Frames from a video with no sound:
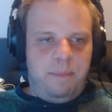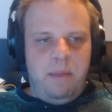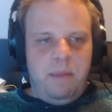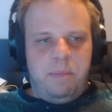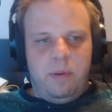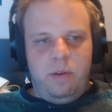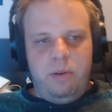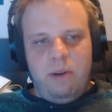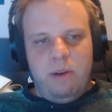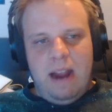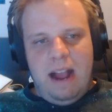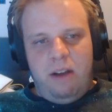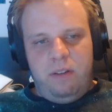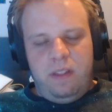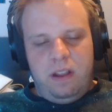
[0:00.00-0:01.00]
people who were
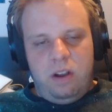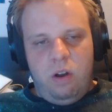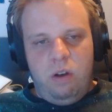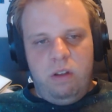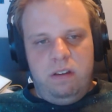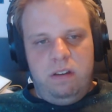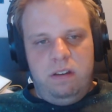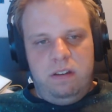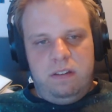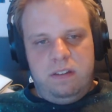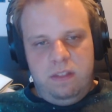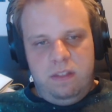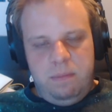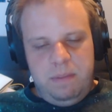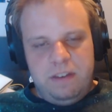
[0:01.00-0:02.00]
out in the cold
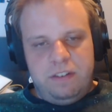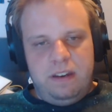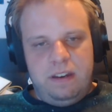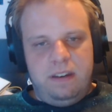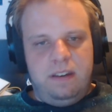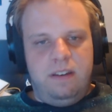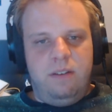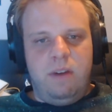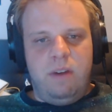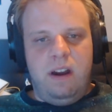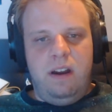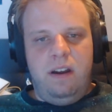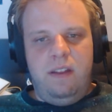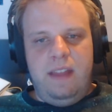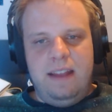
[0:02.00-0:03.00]
to the mission,
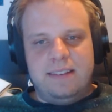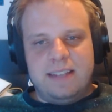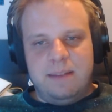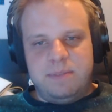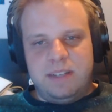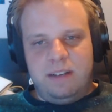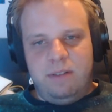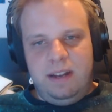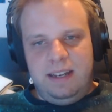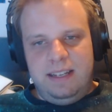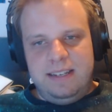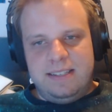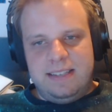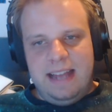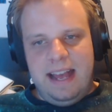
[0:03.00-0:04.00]
where they subsequently
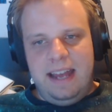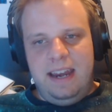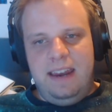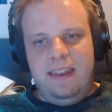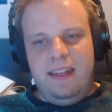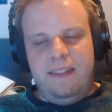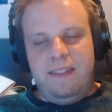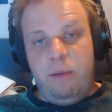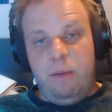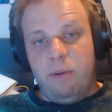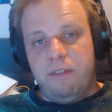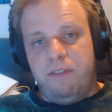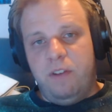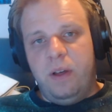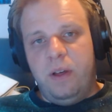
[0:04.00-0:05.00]
said that they were
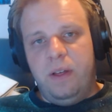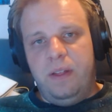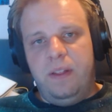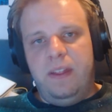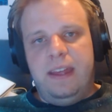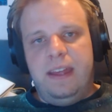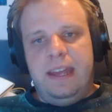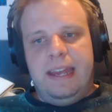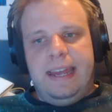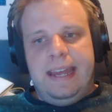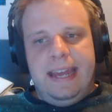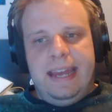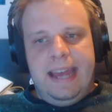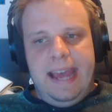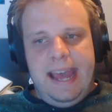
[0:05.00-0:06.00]
full
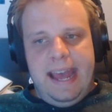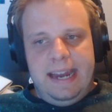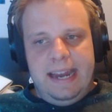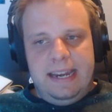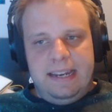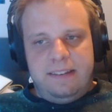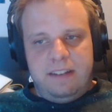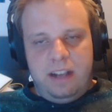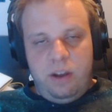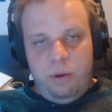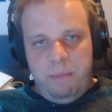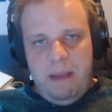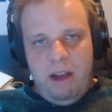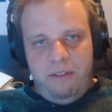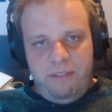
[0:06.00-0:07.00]
and to go to
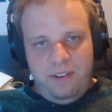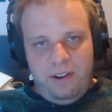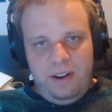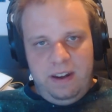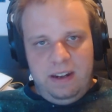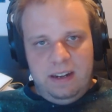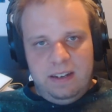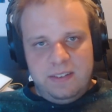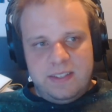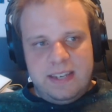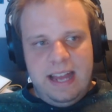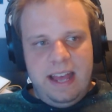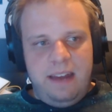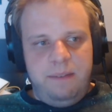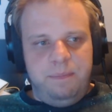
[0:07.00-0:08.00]
Mount Vernon
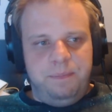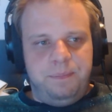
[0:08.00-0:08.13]
instead,